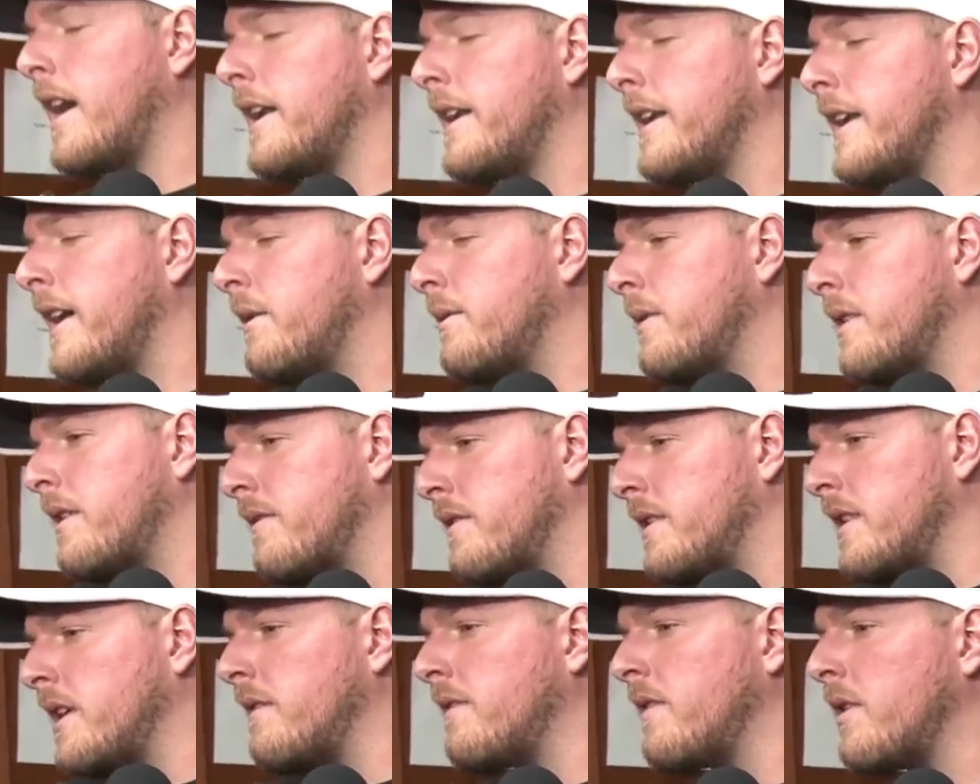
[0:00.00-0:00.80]
Now
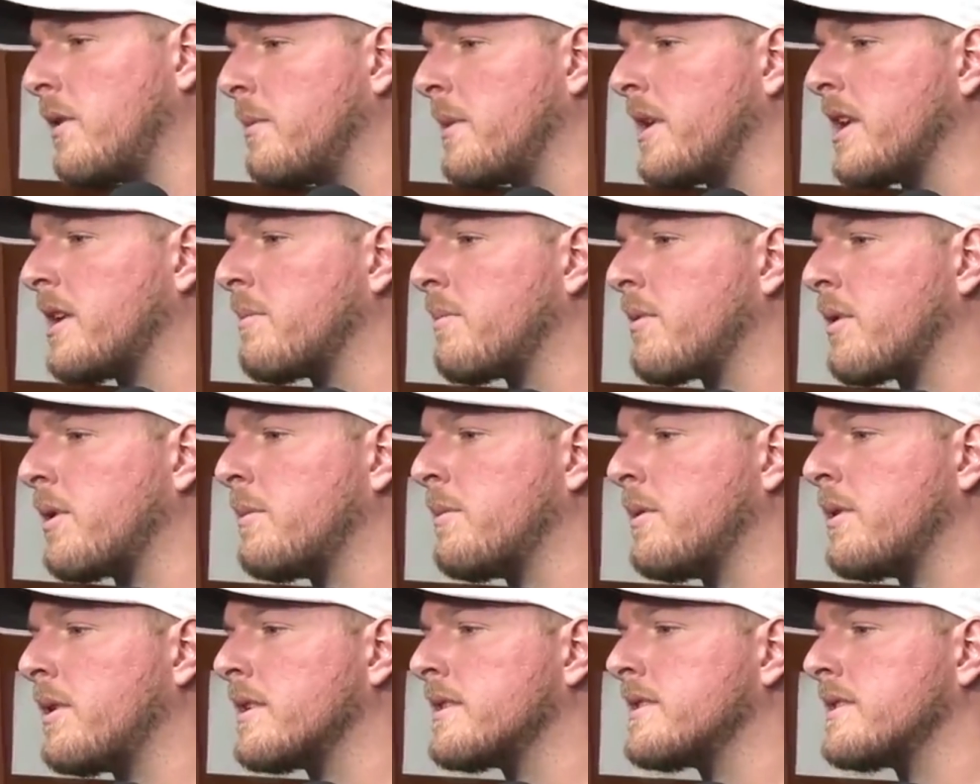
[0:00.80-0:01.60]
whenever they vote me in the Pro
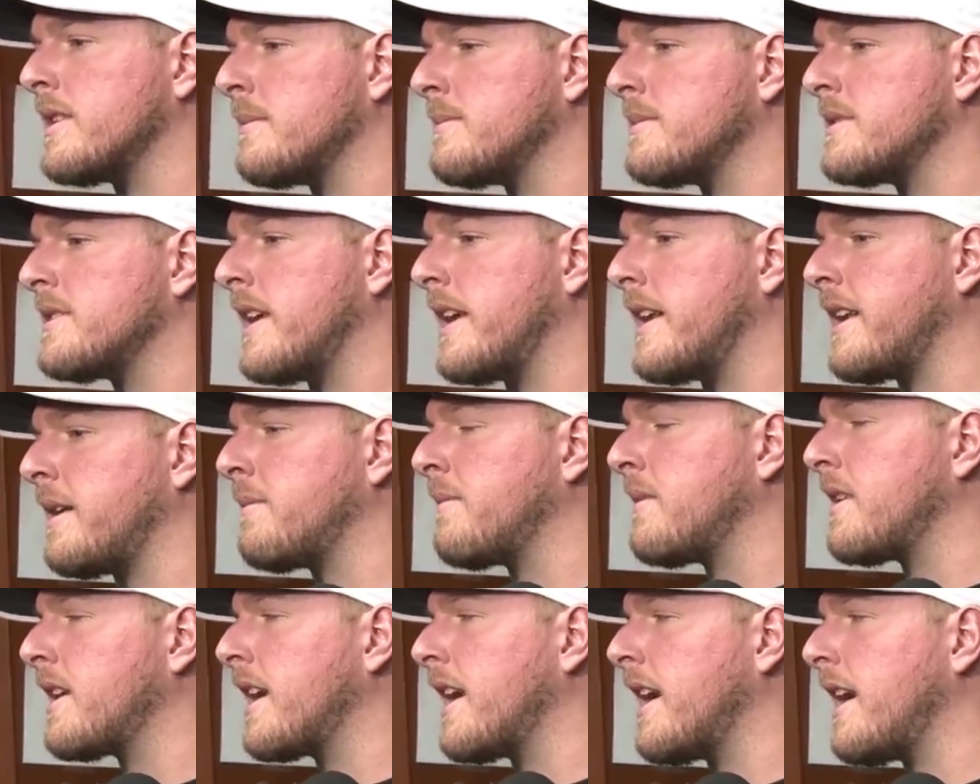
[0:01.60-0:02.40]
Bowl, it's them saying
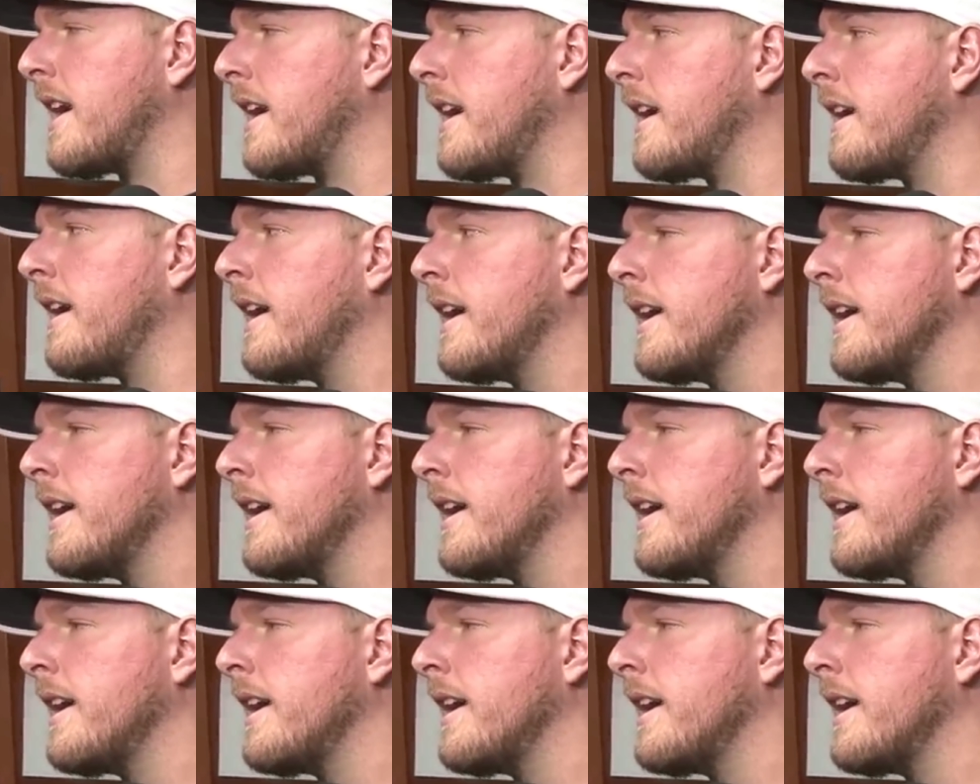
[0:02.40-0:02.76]
I'm the guy.